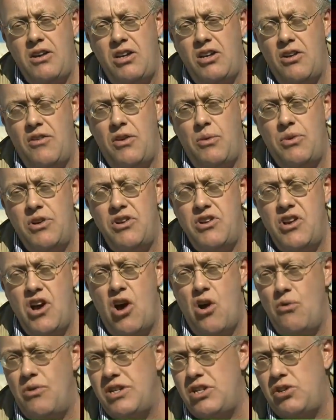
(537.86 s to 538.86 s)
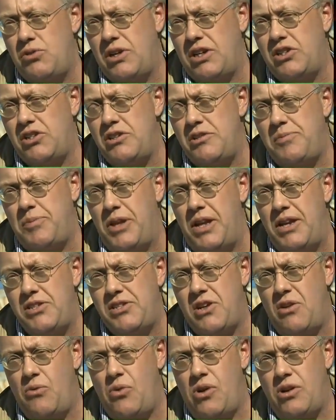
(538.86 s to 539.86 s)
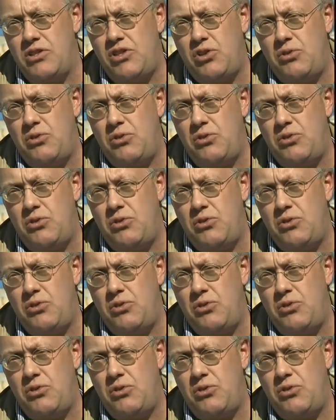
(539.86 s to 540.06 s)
you know, there were no restrictions placed on Wall